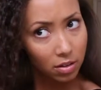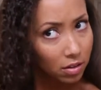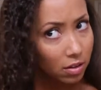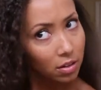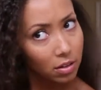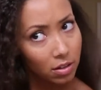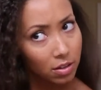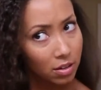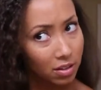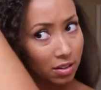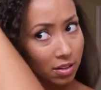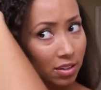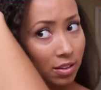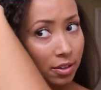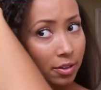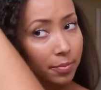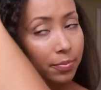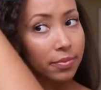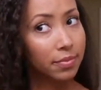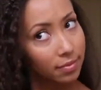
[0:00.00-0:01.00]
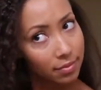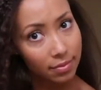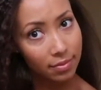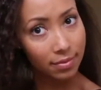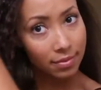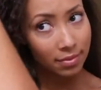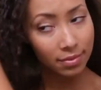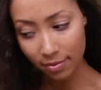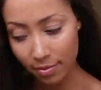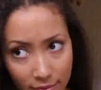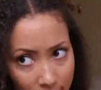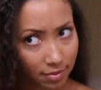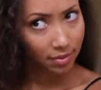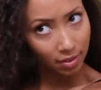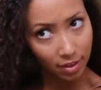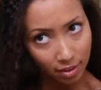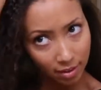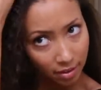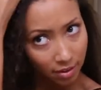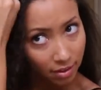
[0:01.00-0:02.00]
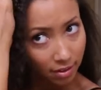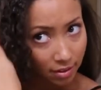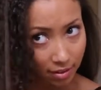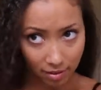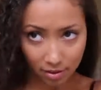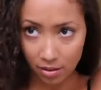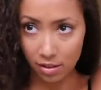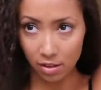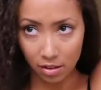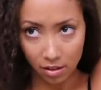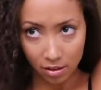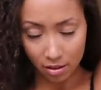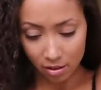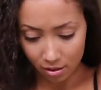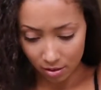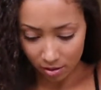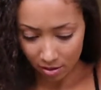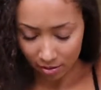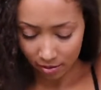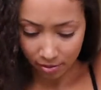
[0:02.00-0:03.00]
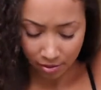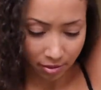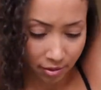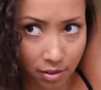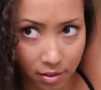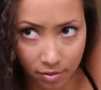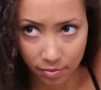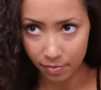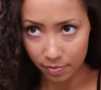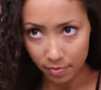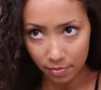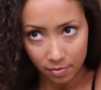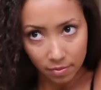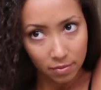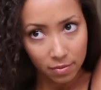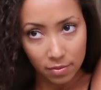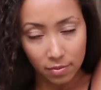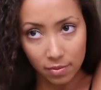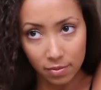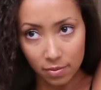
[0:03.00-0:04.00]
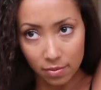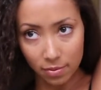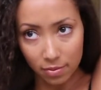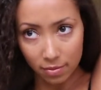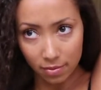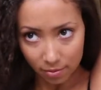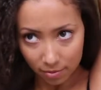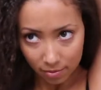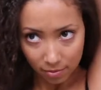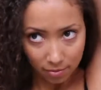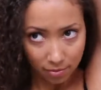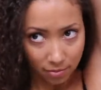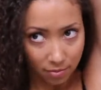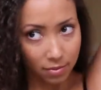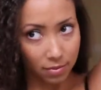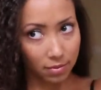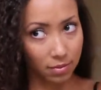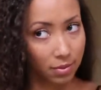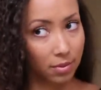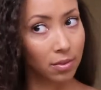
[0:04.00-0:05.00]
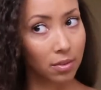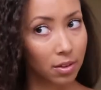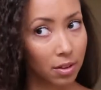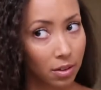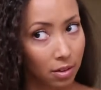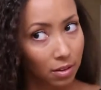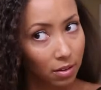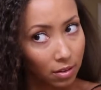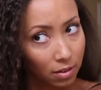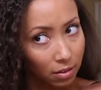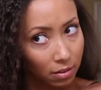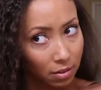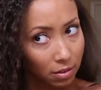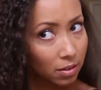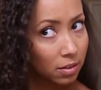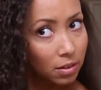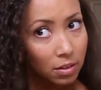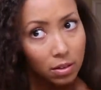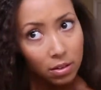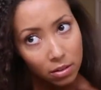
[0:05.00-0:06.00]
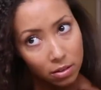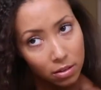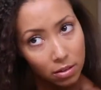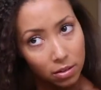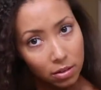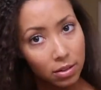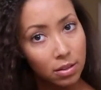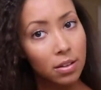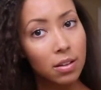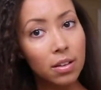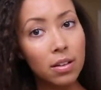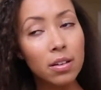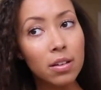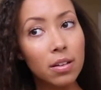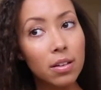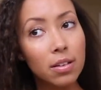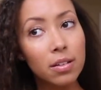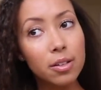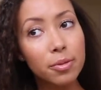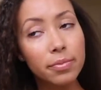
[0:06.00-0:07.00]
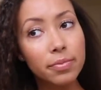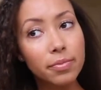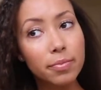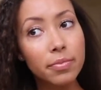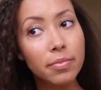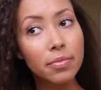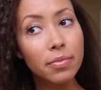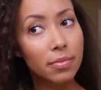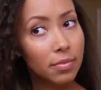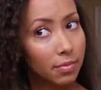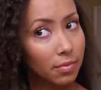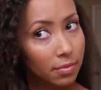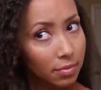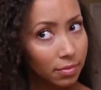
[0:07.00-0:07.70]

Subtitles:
Nothing is said.